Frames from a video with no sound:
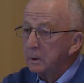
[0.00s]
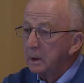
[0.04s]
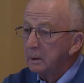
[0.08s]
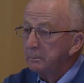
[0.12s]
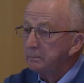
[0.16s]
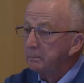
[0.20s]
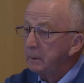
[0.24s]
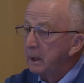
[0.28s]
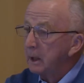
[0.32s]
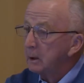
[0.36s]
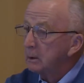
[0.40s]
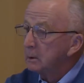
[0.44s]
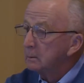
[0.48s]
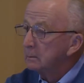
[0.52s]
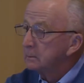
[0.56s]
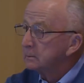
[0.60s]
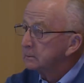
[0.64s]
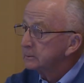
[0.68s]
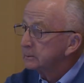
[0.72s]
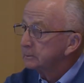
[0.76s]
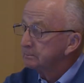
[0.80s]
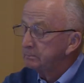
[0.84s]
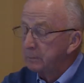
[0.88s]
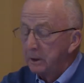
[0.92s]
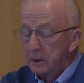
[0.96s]
wear
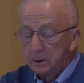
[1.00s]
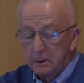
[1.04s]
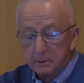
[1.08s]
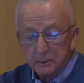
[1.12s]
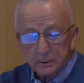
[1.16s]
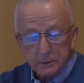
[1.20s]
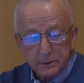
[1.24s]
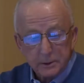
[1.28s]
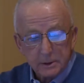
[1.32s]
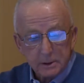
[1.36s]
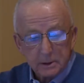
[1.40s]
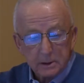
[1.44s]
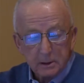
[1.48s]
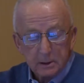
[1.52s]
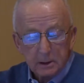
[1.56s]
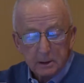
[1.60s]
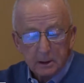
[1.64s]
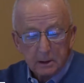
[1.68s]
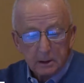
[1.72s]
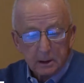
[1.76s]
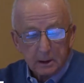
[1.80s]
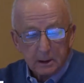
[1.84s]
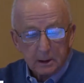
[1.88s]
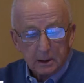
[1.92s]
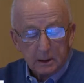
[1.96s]
belts,
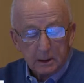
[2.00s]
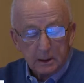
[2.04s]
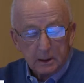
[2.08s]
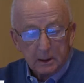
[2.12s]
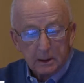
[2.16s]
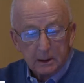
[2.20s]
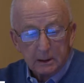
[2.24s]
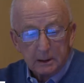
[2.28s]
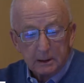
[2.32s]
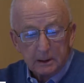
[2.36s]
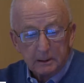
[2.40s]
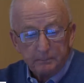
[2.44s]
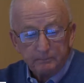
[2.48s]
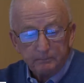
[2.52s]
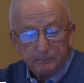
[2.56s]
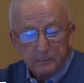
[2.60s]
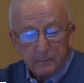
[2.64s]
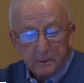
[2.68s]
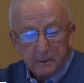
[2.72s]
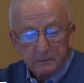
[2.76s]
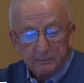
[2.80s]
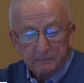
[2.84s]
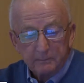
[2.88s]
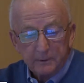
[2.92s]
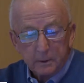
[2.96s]

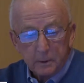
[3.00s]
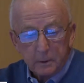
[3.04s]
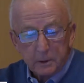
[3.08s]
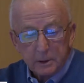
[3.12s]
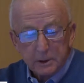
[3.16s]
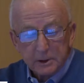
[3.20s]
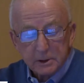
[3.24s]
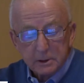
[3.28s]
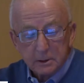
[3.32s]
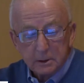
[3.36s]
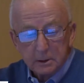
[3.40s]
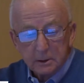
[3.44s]
focused